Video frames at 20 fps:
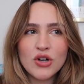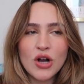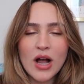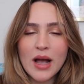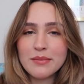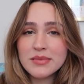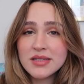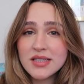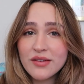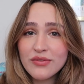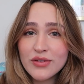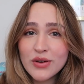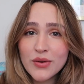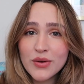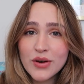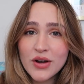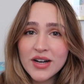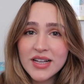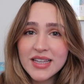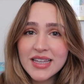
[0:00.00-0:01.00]
crime stuff
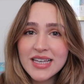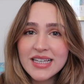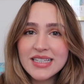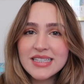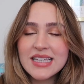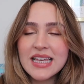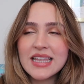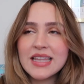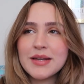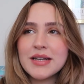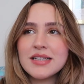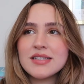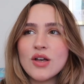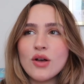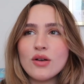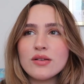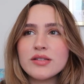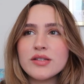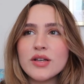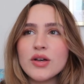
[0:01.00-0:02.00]
going on in this and that it's
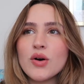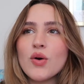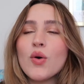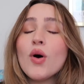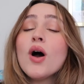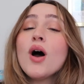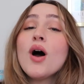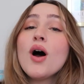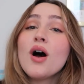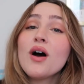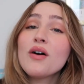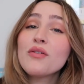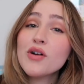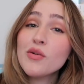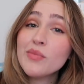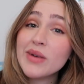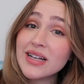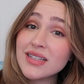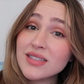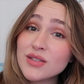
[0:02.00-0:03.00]
also a
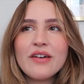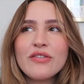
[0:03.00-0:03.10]
romance.